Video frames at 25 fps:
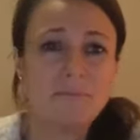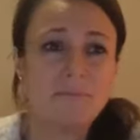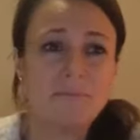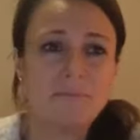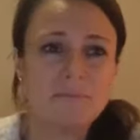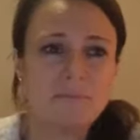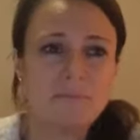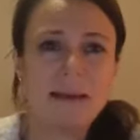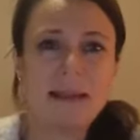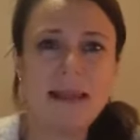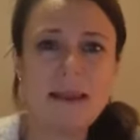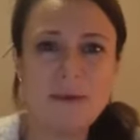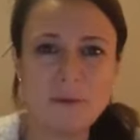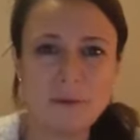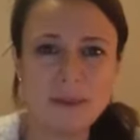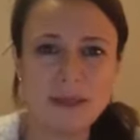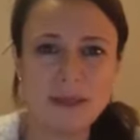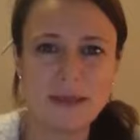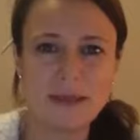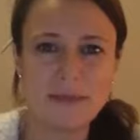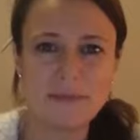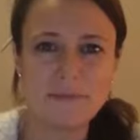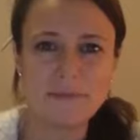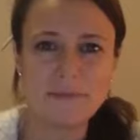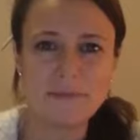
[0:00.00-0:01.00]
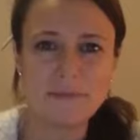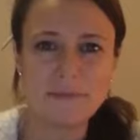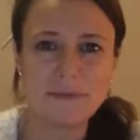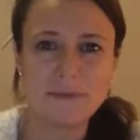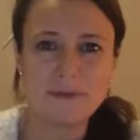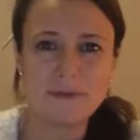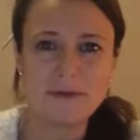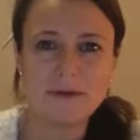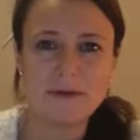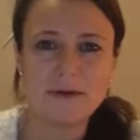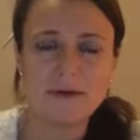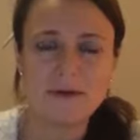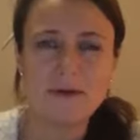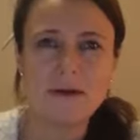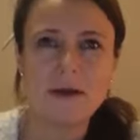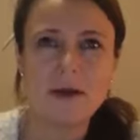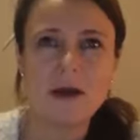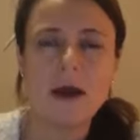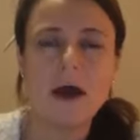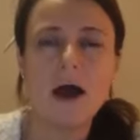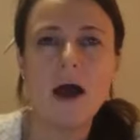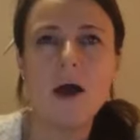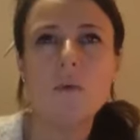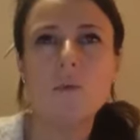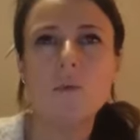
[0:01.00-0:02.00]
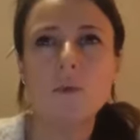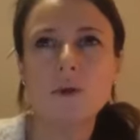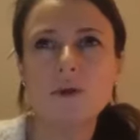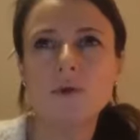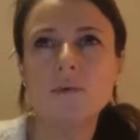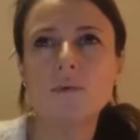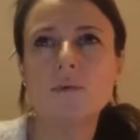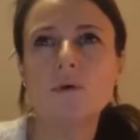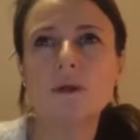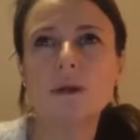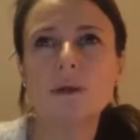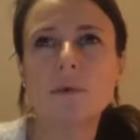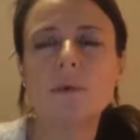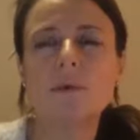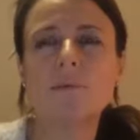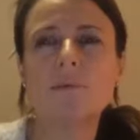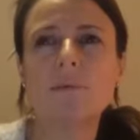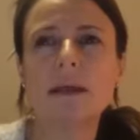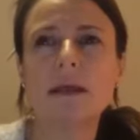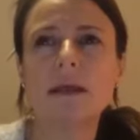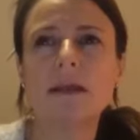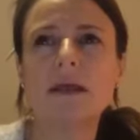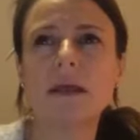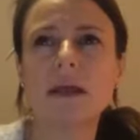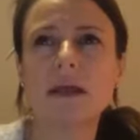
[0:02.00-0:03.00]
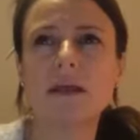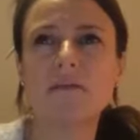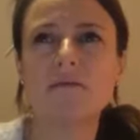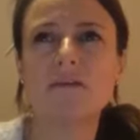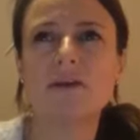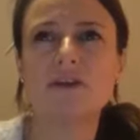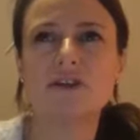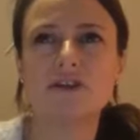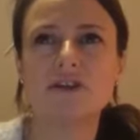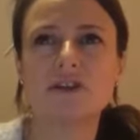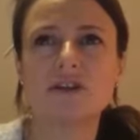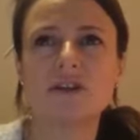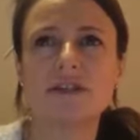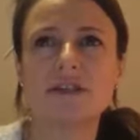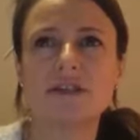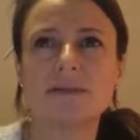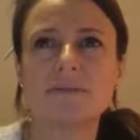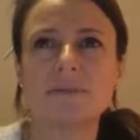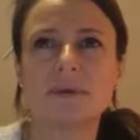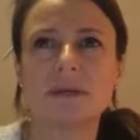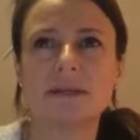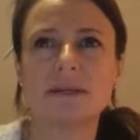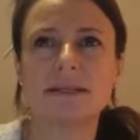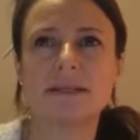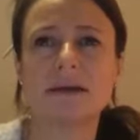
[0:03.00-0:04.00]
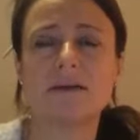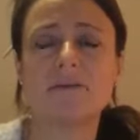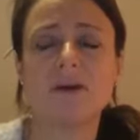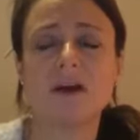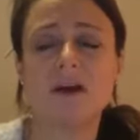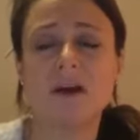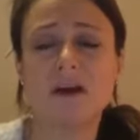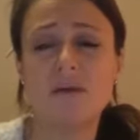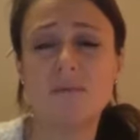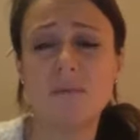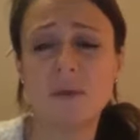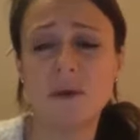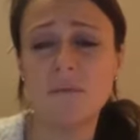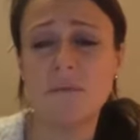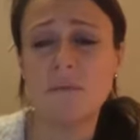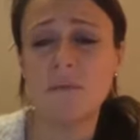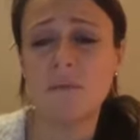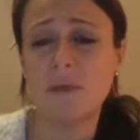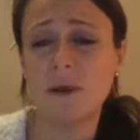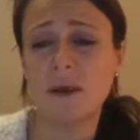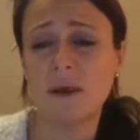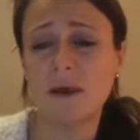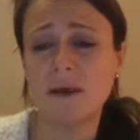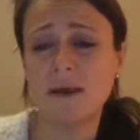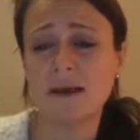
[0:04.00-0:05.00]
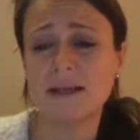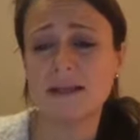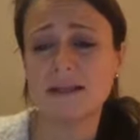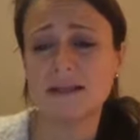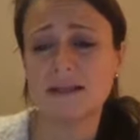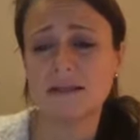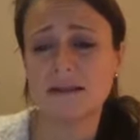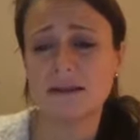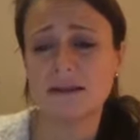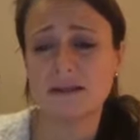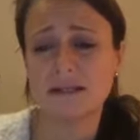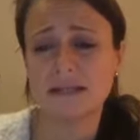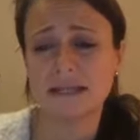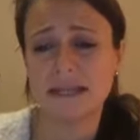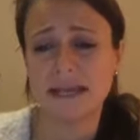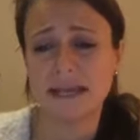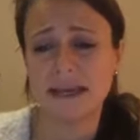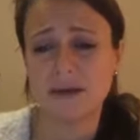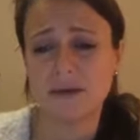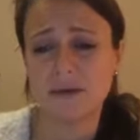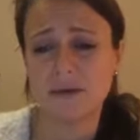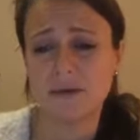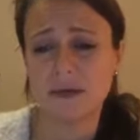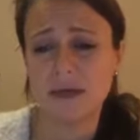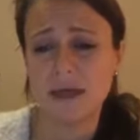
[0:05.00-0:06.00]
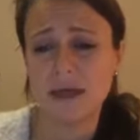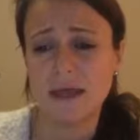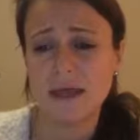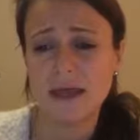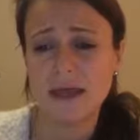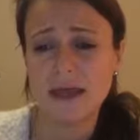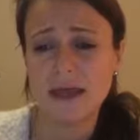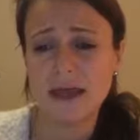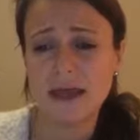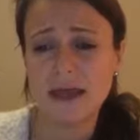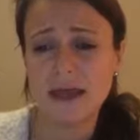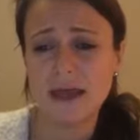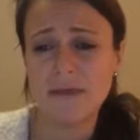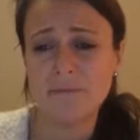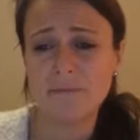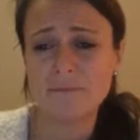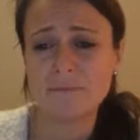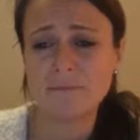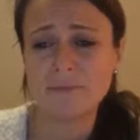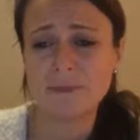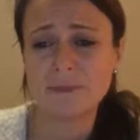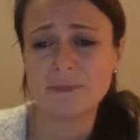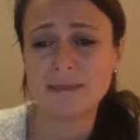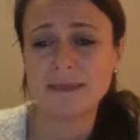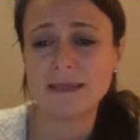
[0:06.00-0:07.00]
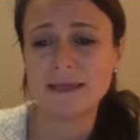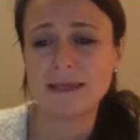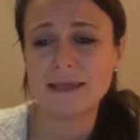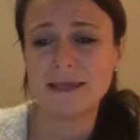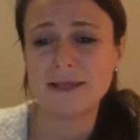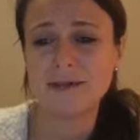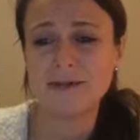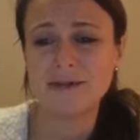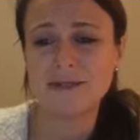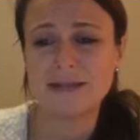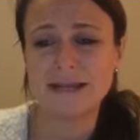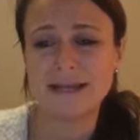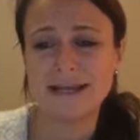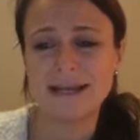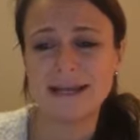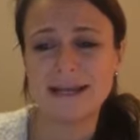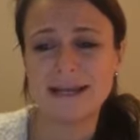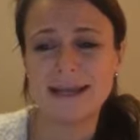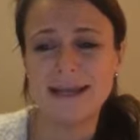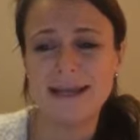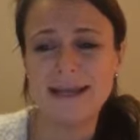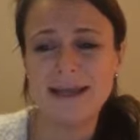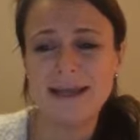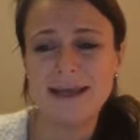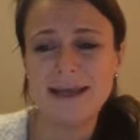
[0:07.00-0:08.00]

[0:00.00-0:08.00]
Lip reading: Play with it. I wonder what it would be like if I trusted myself. I remember when I started out, thank you, Shelley.